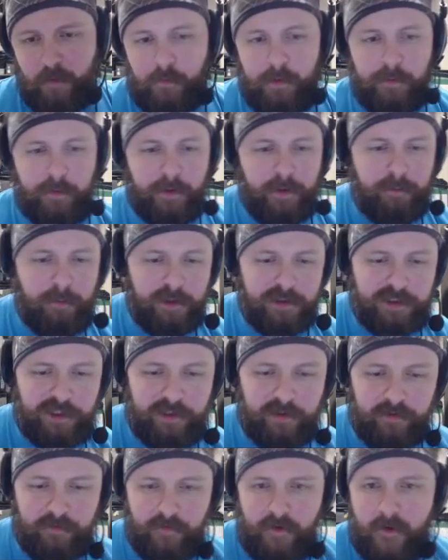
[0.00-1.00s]
We really appreciate you
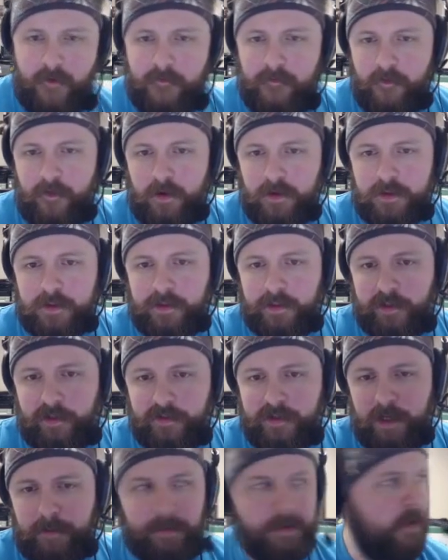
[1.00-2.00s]
here at Slick
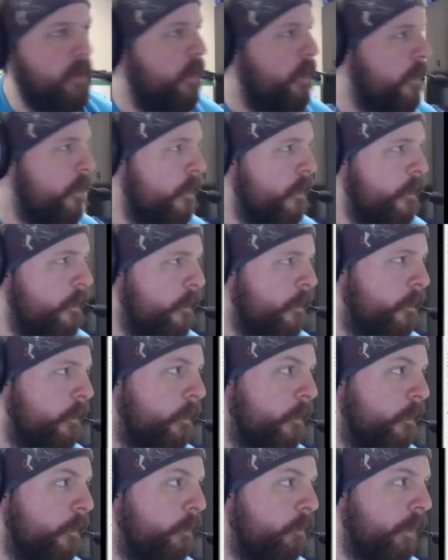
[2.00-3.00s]
Entertainment.
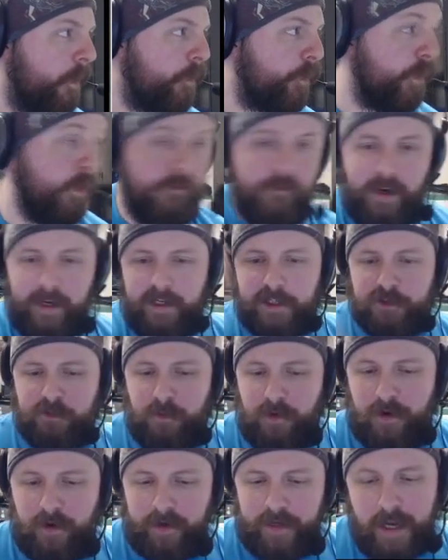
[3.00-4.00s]
While we're on Viking
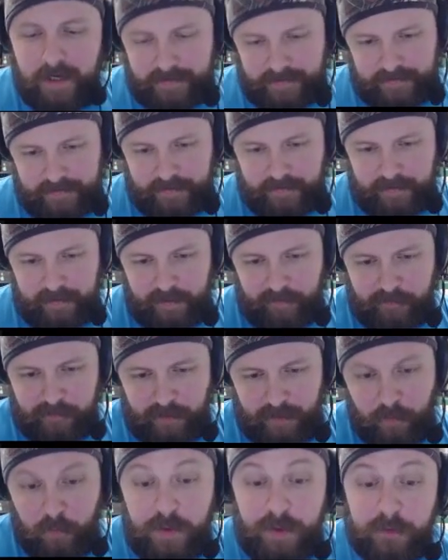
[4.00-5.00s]
Squad. Yes,
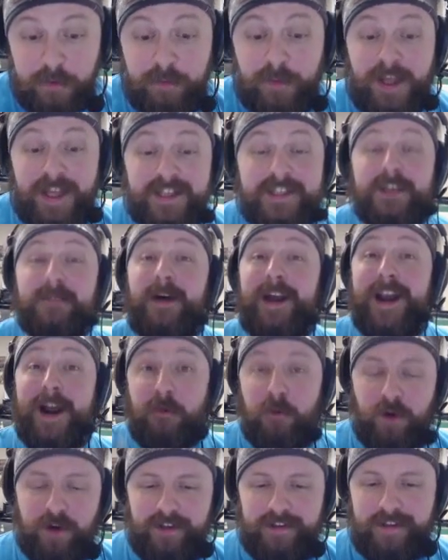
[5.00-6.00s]
everyone. We were playing some
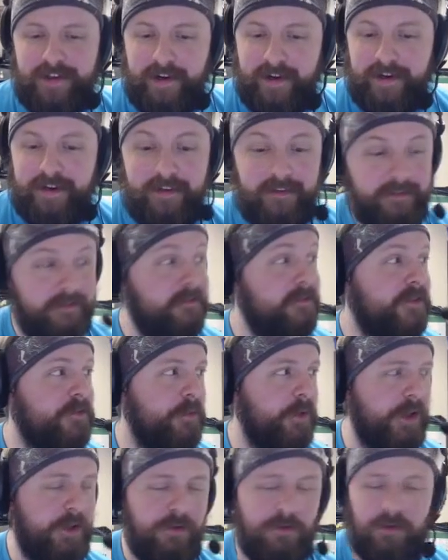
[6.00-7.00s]
networking today. It's
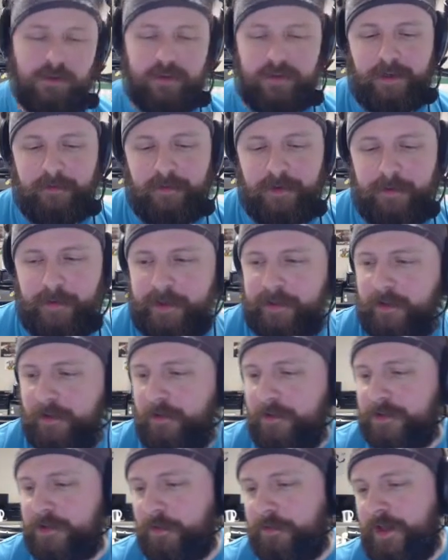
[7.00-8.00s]
really cool. It's getting really
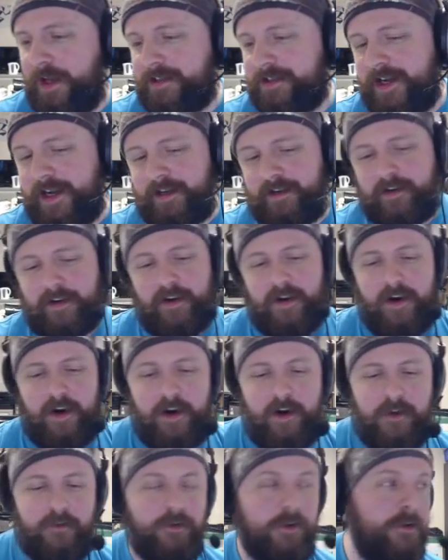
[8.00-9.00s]
close. So thanks, Nick,
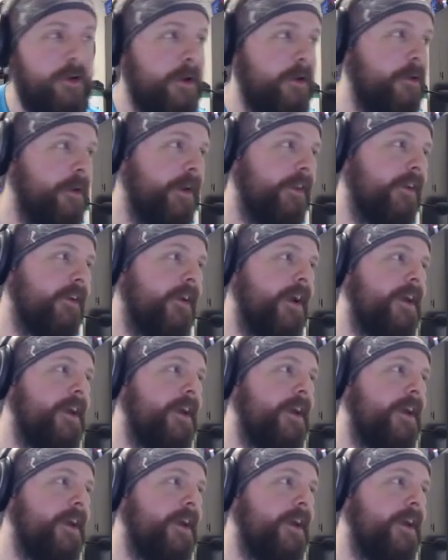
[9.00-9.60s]
for coming away there.